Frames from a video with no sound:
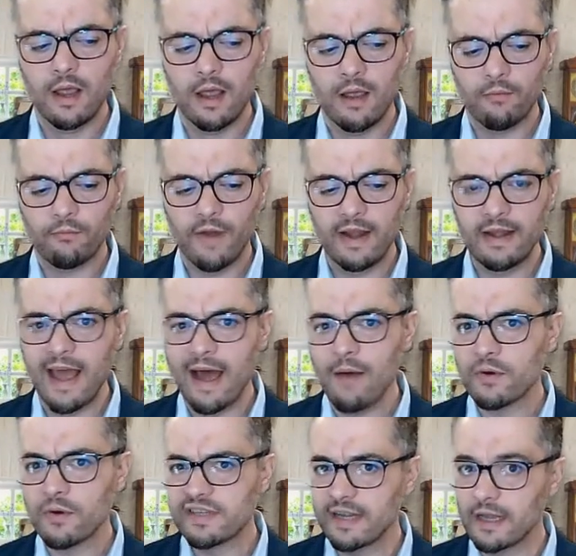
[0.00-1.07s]
right now
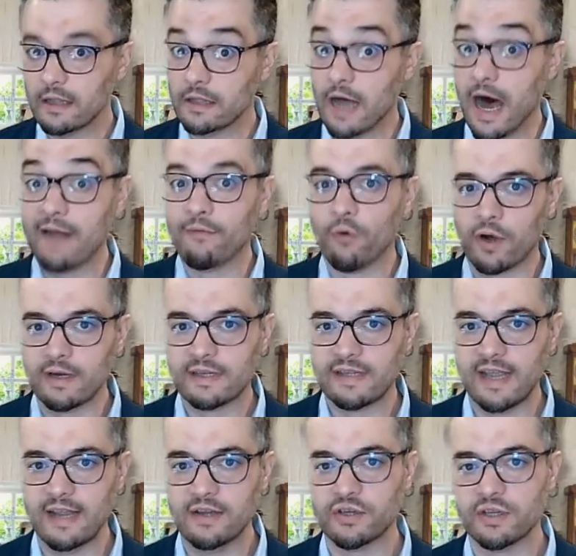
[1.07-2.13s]
we're seeing a lot of
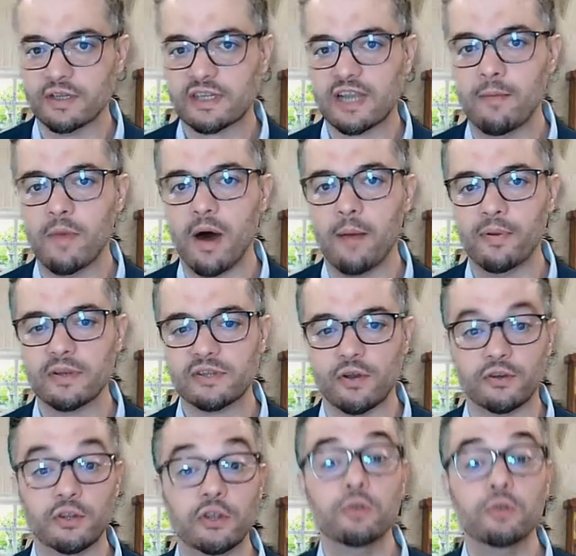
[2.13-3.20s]
organizations come up and
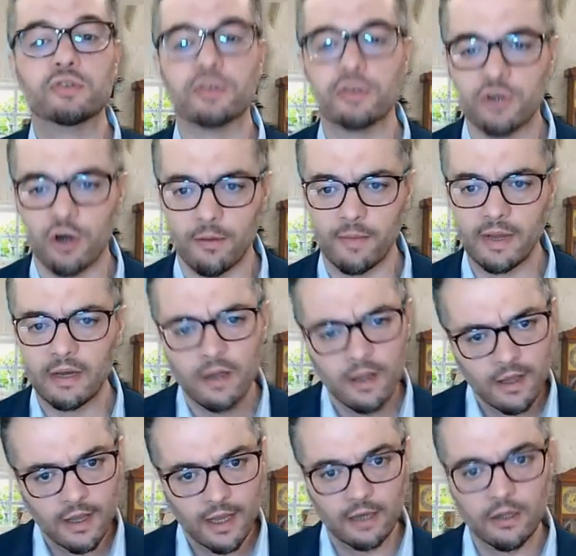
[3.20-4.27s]
start to use the term, and
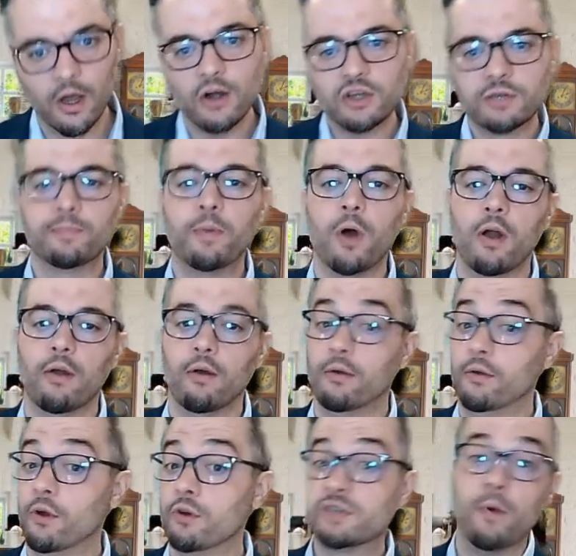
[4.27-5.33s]
in large part, or
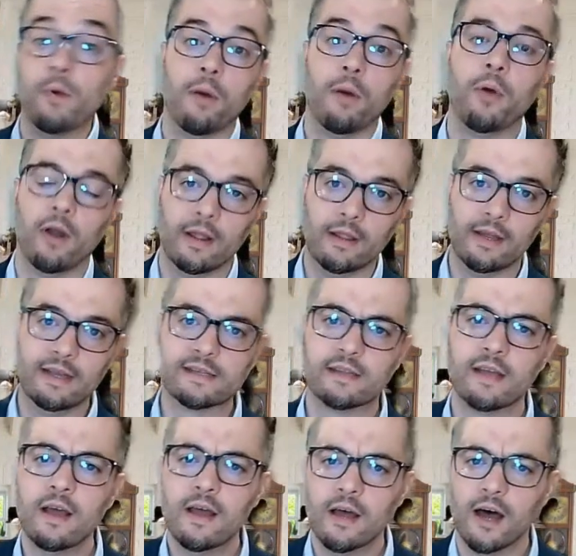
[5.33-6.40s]
no small part at least,
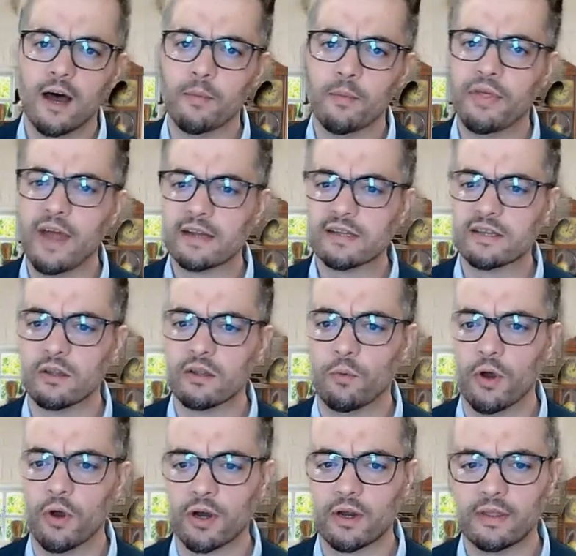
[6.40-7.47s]
thanks to the
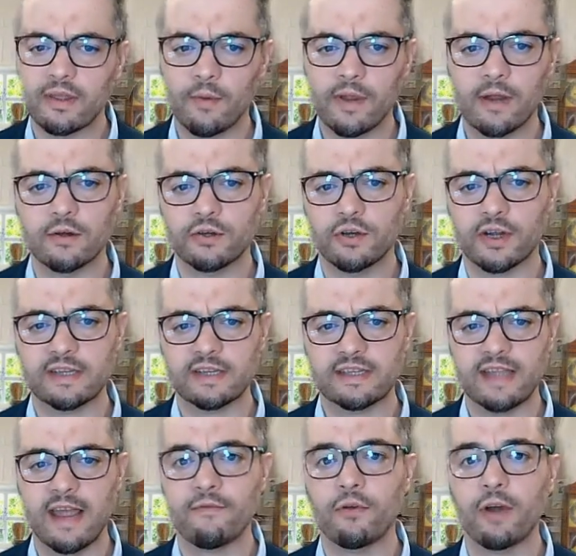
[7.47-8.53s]
work that we undertook at
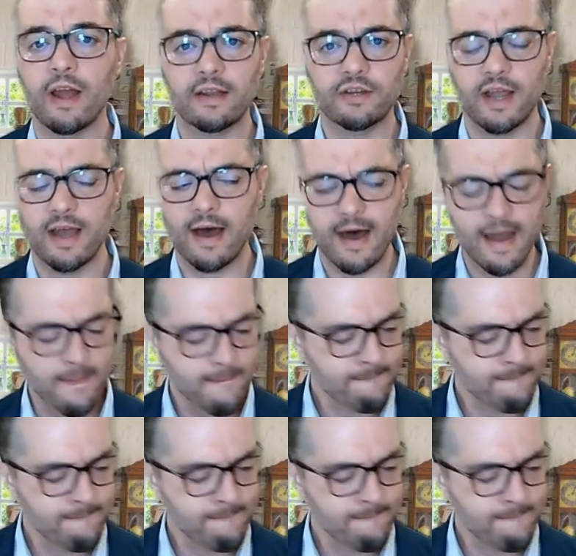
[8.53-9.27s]
Stanford HAI.